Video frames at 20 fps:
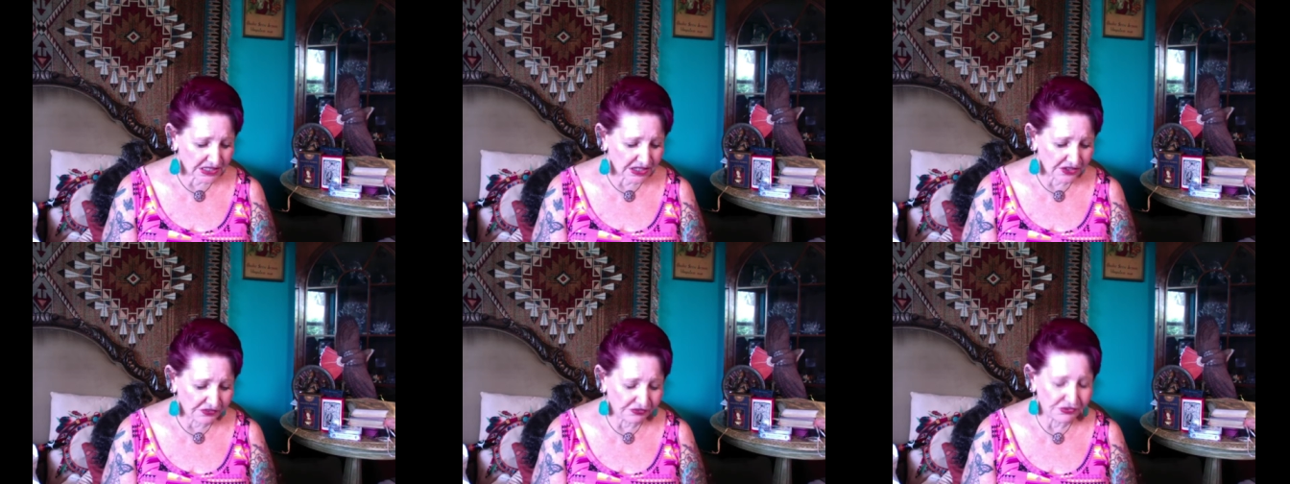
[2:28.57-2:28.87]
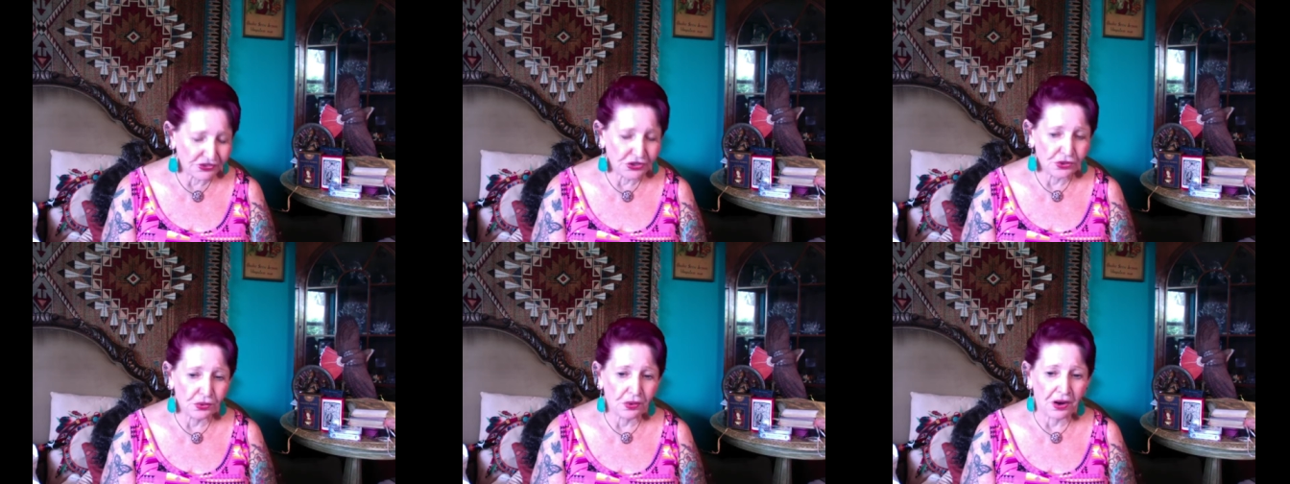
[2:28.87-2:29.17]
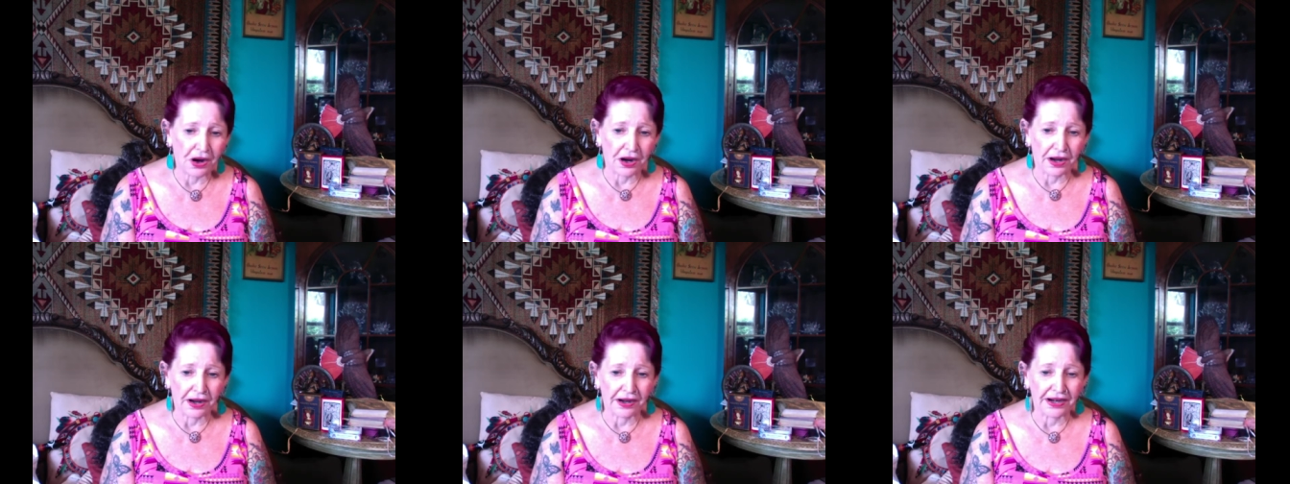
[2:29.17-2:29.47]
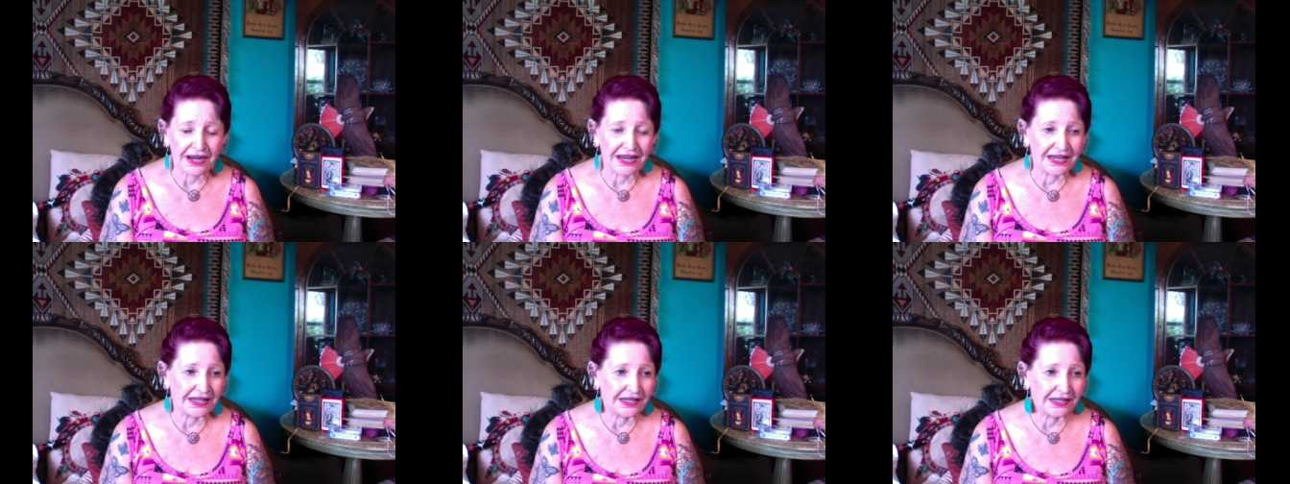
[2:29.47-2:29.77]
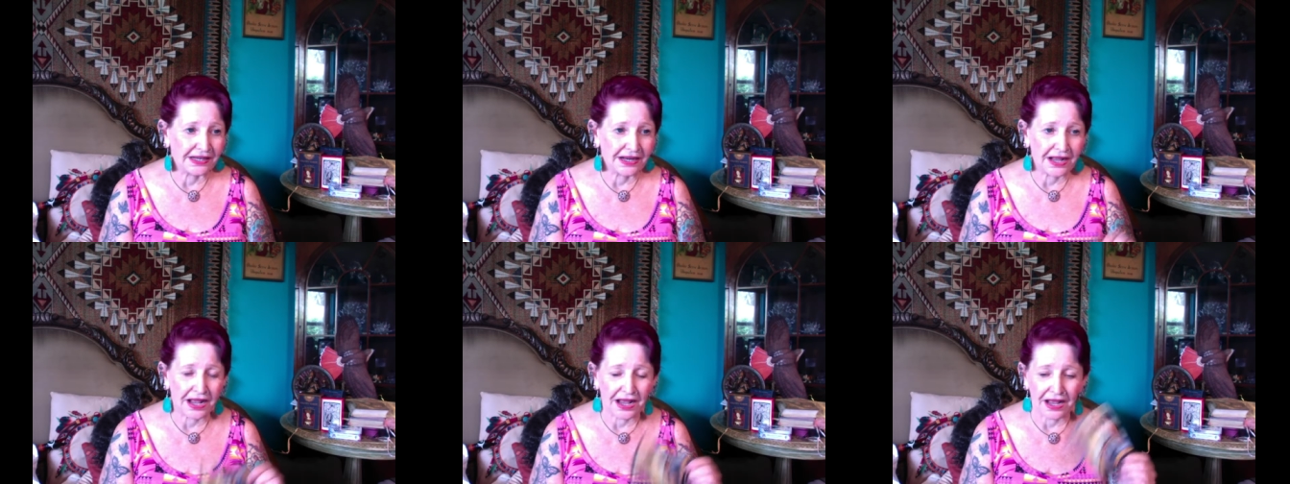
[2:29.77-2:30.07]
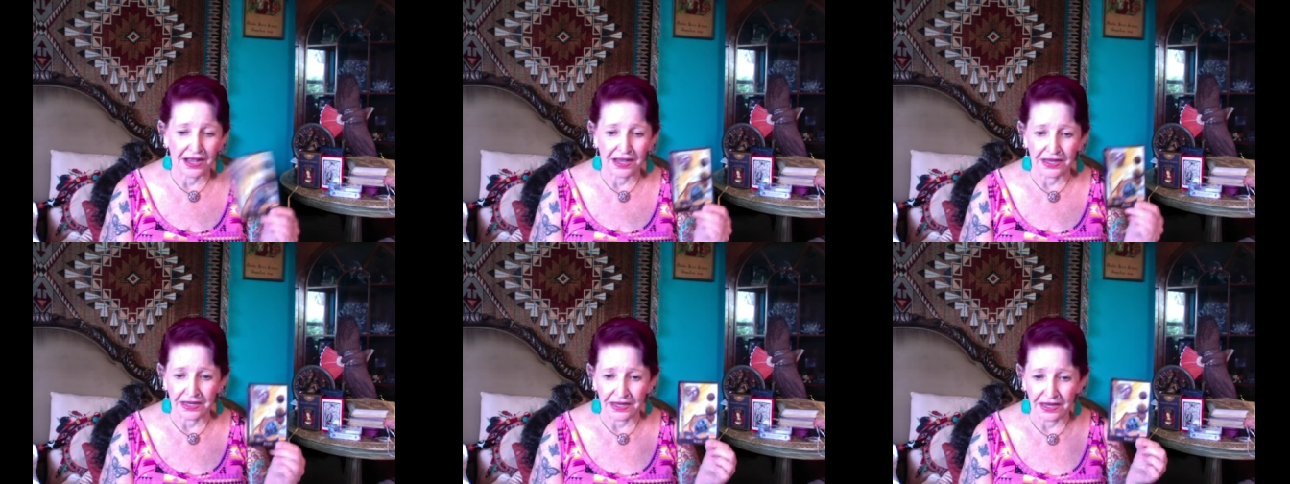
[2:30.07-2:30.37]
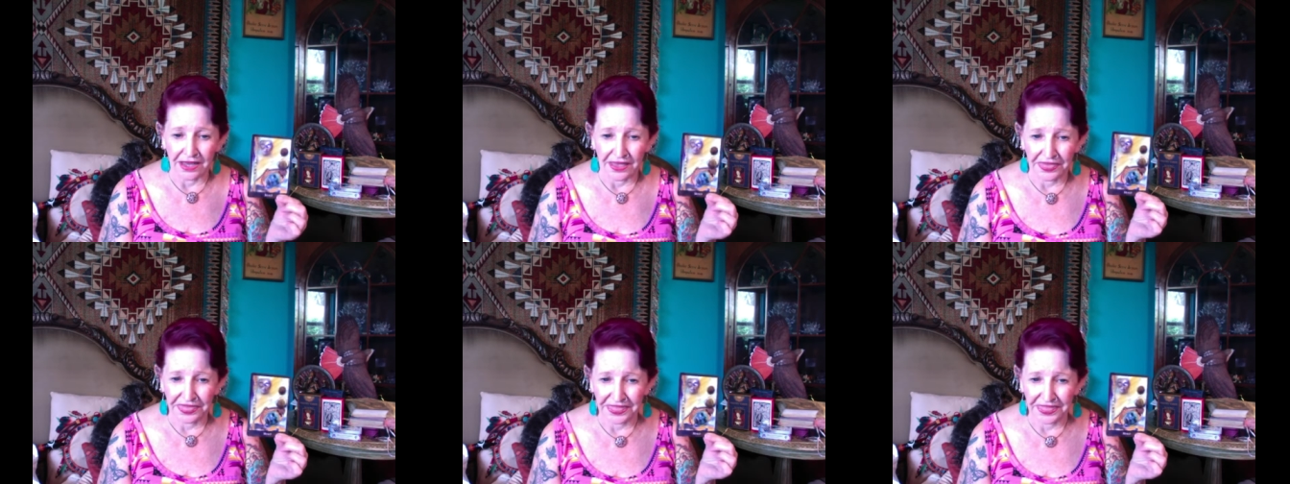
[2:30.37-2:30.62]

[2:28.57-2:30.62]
if you are in a